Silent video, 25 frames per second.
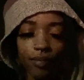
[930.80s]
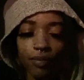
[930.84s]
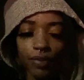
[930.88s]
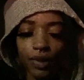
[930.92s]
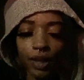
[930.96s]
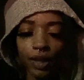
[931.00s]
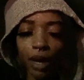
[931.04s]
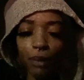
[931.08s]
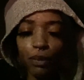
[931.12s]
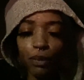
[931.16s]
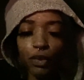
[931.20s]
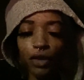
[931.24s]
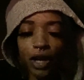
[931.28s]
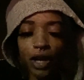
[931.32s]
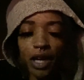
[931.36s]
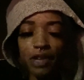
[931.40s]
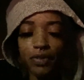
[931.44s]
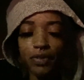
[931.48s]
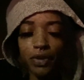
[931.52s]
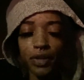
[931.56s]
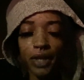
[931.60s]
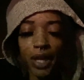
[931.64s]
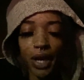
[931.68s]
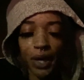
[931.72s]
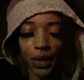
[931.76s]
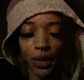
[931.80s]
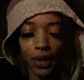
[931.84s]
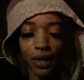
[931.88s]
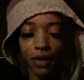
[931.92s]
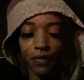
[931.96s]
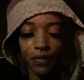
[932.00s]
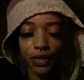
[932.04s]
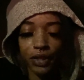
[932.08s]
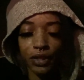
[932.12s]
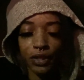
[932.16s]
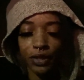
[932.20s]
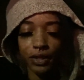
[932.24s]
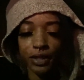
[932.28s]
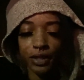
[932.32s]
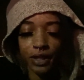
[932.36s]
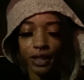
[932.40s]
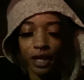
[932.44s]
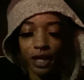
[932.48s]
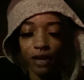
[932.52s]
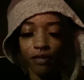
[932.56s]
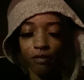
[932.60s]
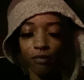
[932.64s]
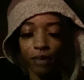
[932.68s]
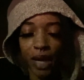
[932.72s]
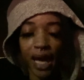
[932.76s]
I'm grateful that all of the girls that
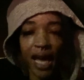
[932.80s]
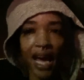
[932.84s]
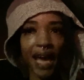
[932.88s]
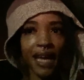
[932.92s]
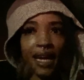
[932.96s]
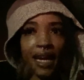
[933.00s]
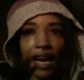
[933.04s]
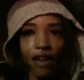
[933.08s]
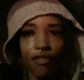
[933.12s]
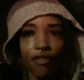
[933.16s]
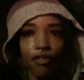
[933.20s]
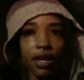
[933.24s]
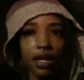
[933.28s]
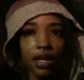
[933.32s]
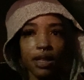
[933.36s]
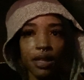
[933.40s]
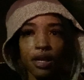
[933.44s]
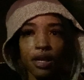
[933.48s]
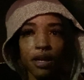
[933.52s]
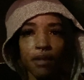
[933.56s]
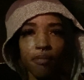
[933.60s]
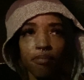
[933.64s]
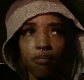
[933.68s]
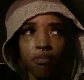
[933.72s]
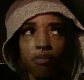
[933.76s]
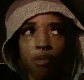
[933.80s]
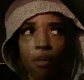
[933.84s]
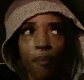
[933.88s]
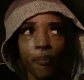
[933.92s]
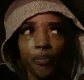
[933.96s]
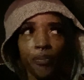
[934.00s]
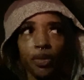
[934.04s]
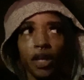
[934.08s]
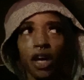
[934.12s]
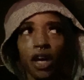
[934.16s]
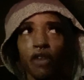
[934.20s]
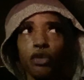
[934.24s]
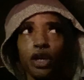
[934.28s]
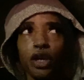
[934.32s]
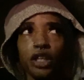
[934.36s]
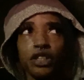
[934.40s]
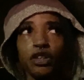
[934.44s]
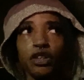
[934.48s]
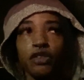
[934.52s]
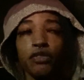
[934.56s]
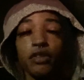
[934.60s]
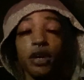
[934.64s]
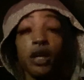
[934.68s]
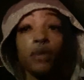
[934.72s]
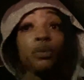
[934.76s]
I've met at every club that I worked so
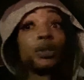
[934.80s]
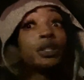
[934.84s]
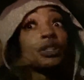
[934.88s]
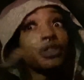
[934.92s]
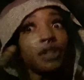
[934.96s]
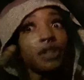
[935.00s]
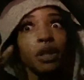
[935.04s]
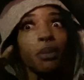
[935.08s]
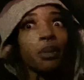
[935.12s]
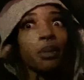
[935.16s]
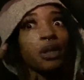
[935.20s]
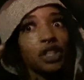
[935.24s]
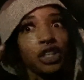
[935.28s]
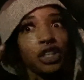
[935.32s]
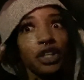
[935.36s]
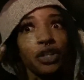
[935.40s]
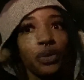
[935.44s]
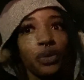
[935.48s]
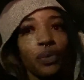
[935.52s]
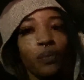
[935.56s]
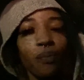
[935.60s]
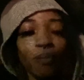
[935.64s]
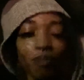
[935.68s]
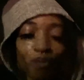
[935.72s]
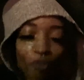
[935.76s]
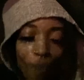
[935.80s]
far, which has only been two,